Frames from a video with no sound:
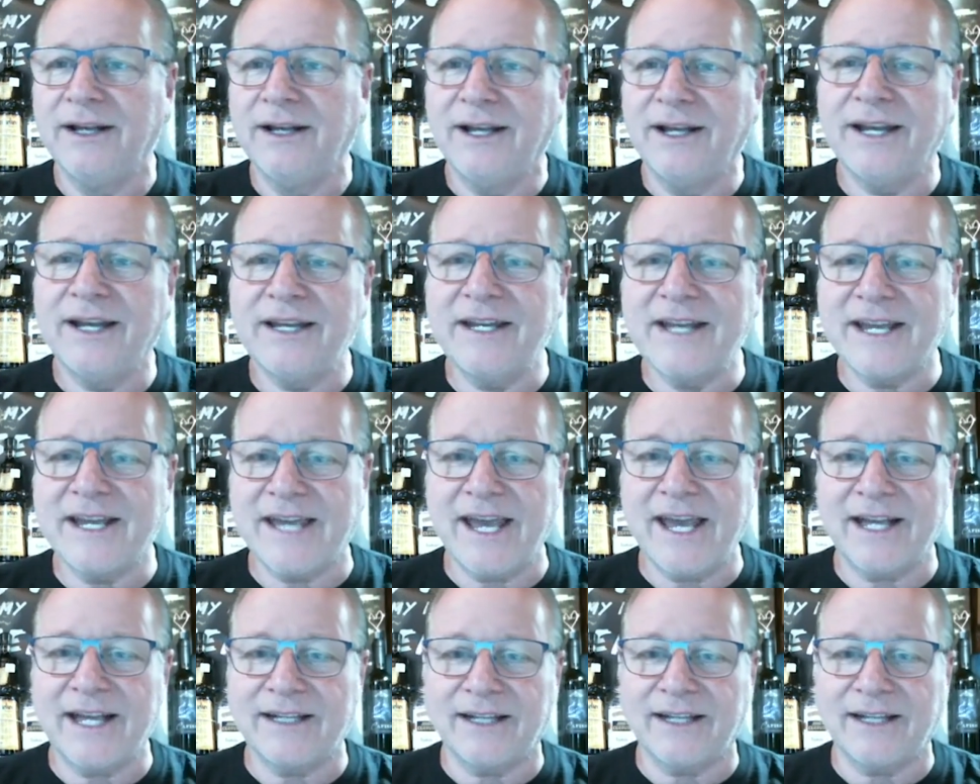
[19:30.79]
And then you
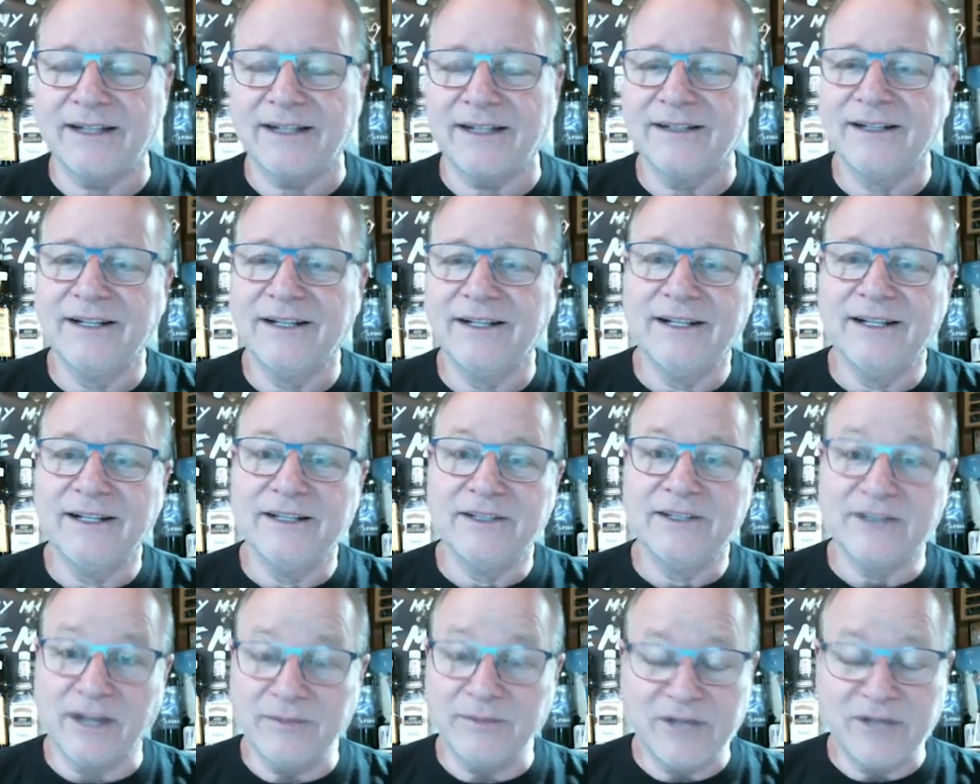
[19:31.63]
kicked it.
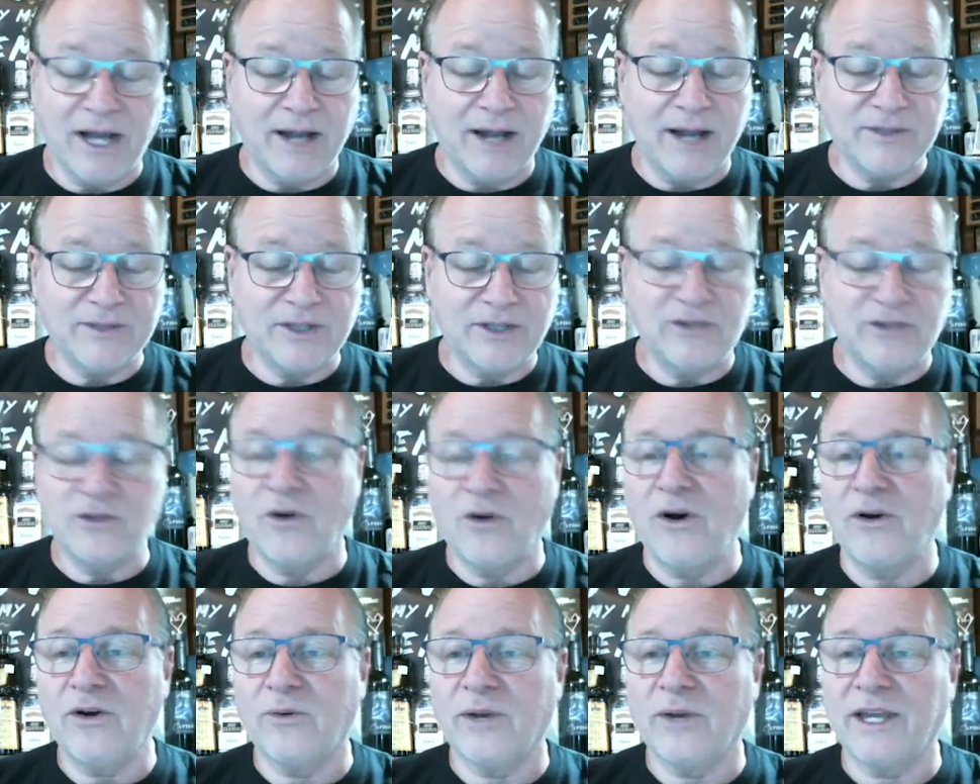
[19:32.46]
Sometimes the
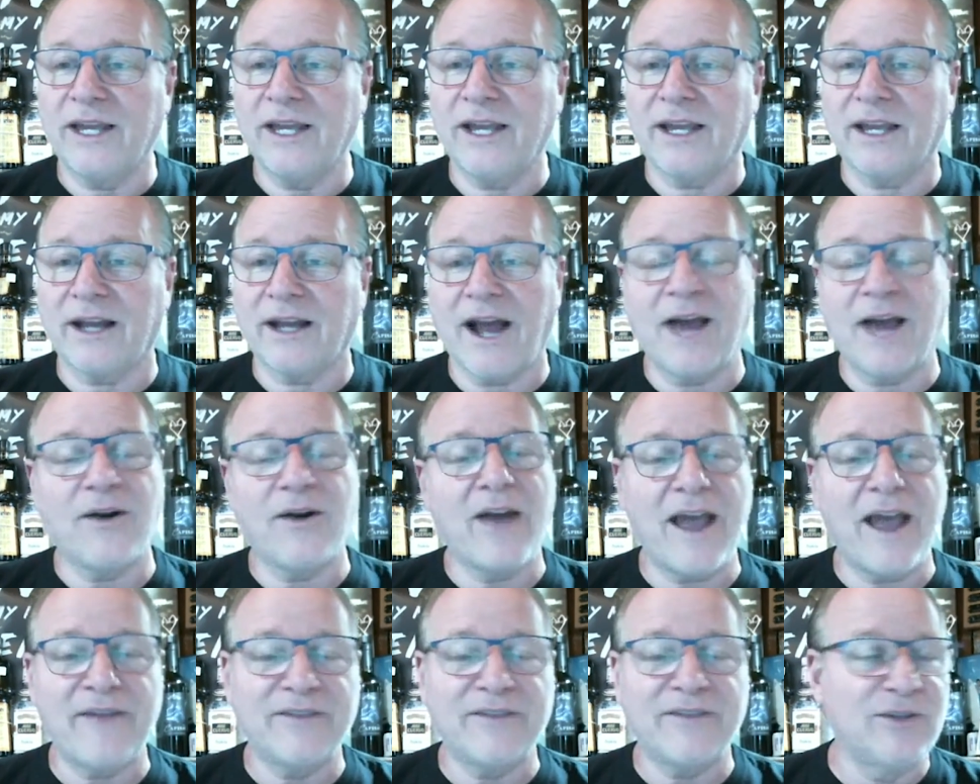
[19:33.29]
dog would kick it. I
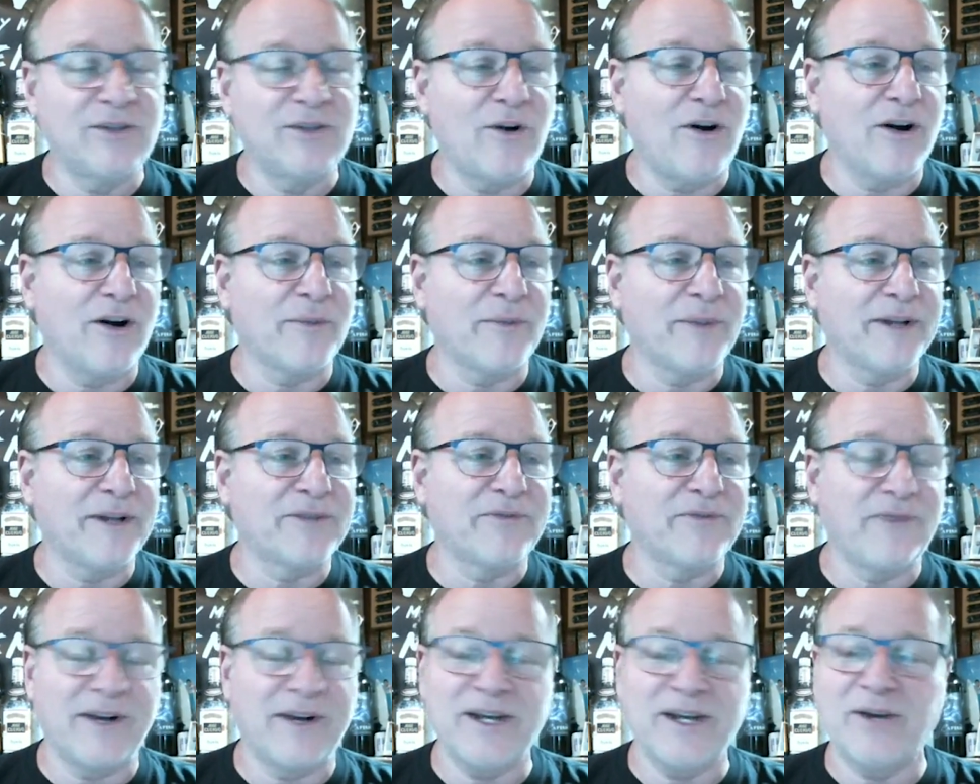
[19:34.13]
don't have a dog, but
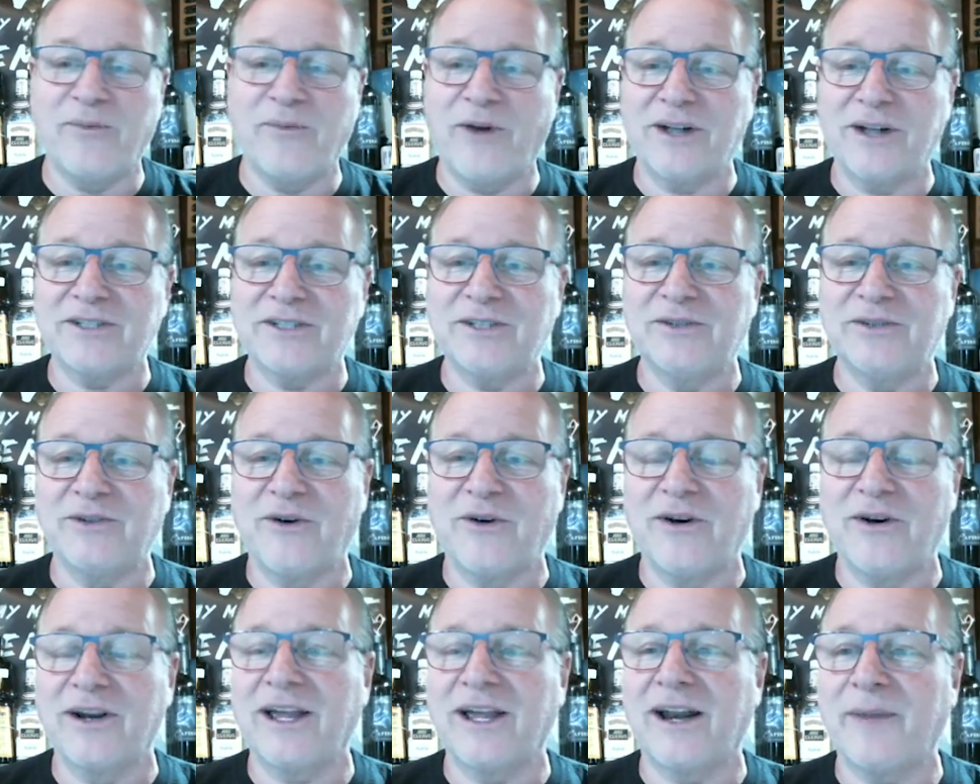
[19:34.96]
it's funny to watch a
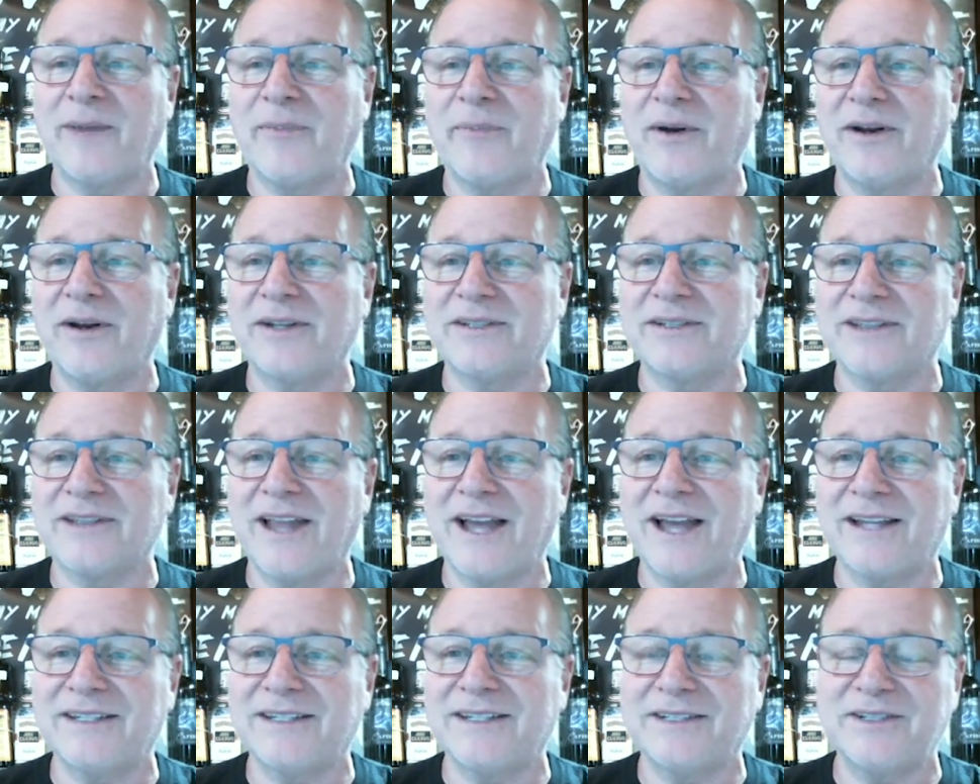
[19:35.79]
dog get up on his
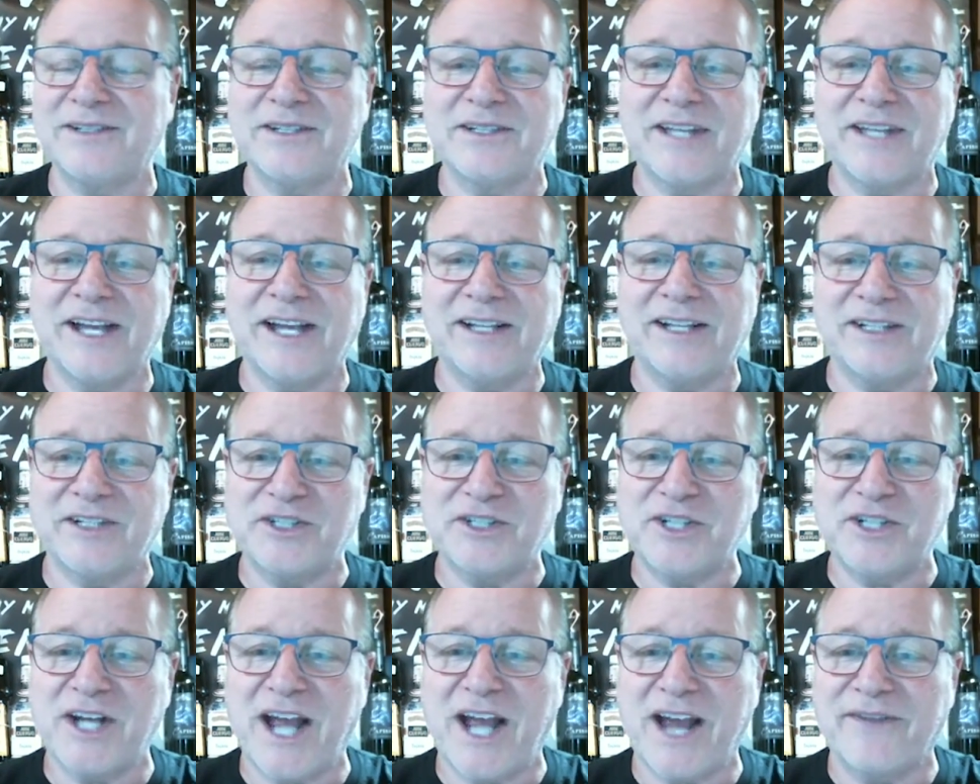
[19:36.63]
legs and just kick the
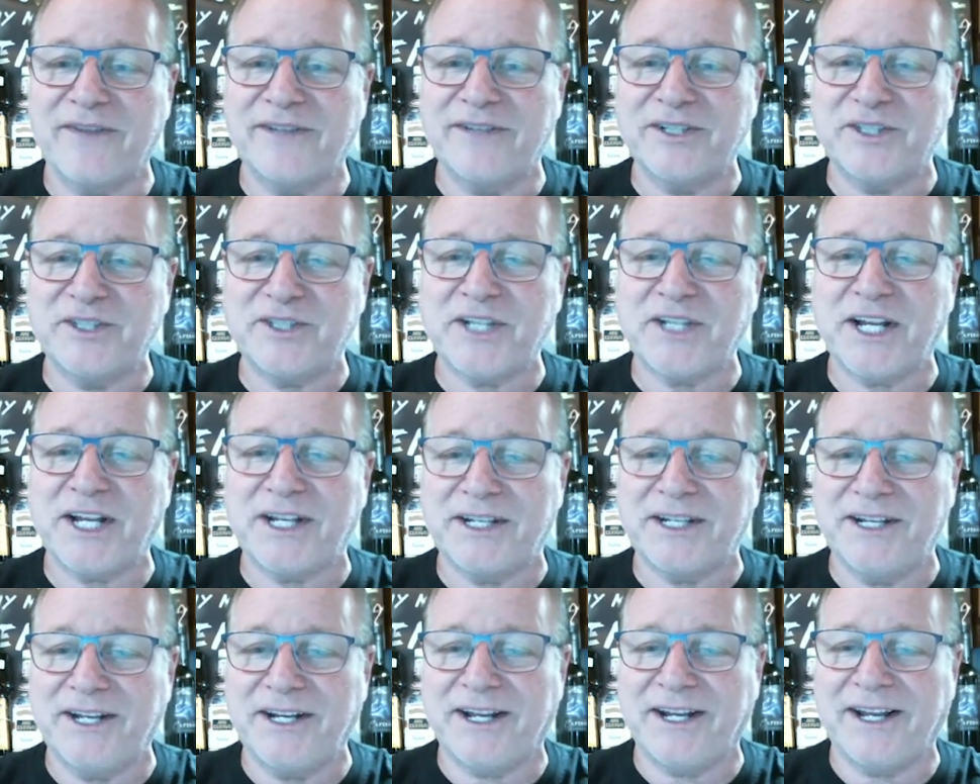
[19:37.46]
shit out of his
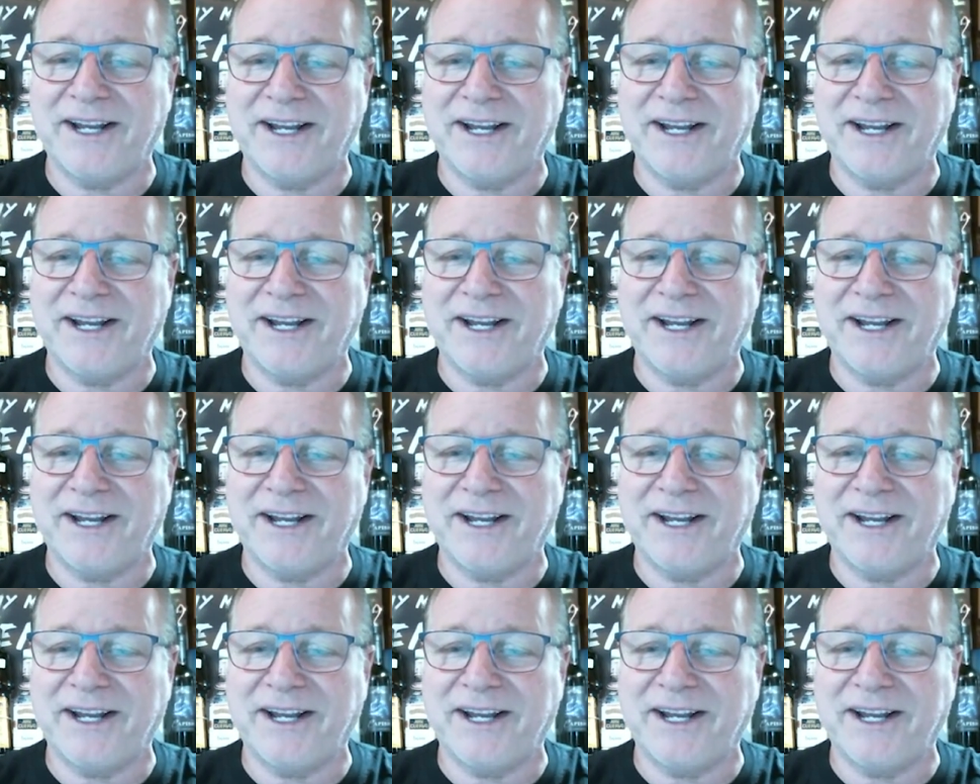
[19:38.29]
shit.